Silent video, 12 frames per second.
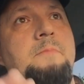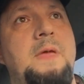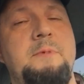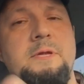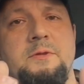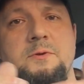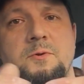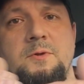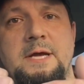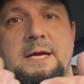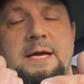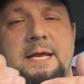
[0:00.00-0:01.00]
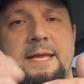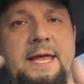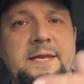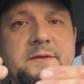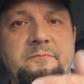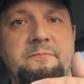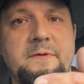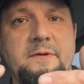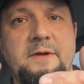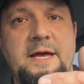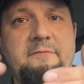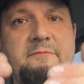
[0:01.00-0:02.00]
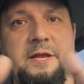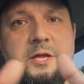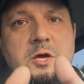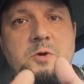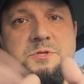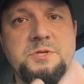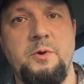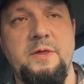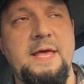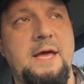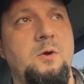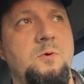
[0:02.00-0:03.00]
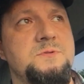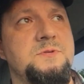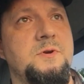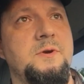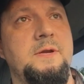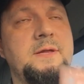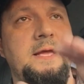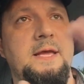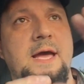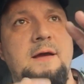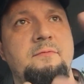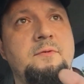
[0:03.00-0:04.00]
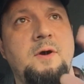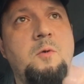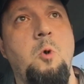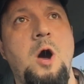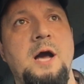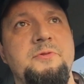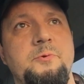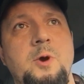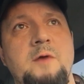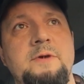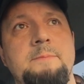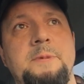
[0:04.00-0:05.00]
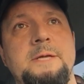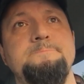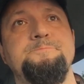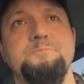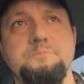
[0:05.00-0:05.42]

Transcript: Maybe a little addendum video showing that holster and kind of a walkthrough of it. But